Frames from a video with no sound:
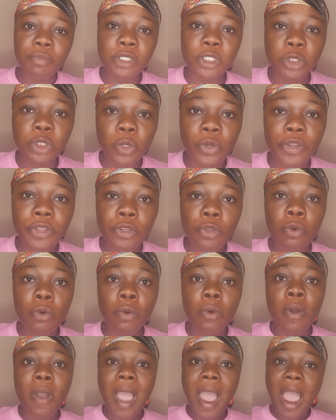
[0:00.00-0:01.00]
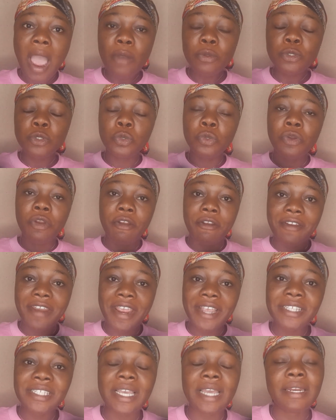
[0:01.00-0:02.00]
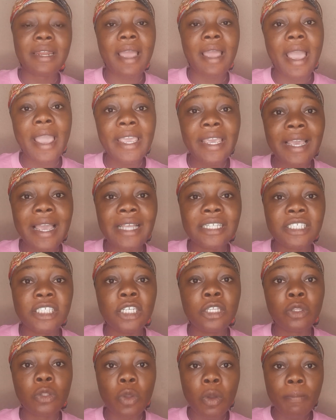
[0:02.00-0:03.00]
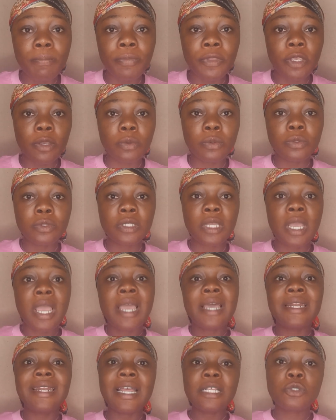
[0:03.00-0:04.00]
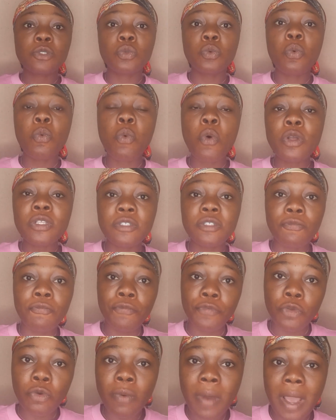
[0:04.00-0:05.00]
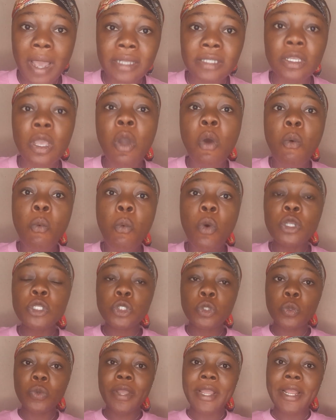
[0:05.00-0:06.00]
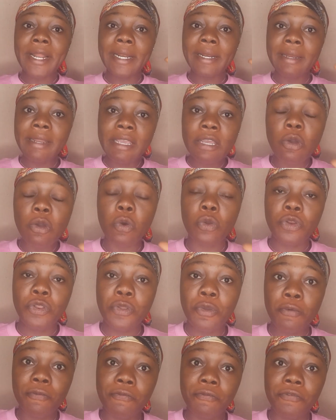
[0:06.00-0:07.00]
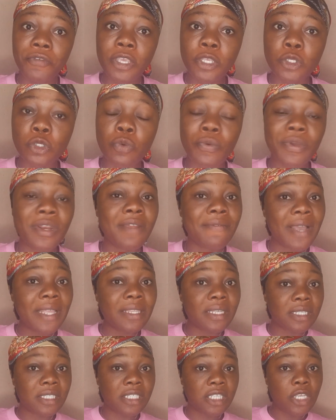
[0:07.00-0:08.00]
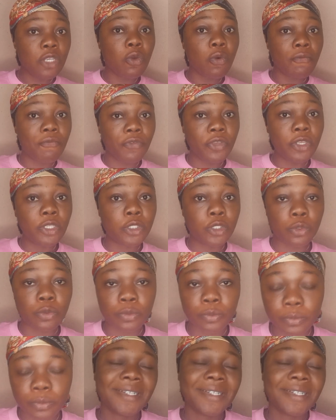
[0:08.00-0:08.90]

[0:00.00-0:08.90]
be showing you how to create an eye-catching thumbnails that viewers want to click on your video whenever they see your video.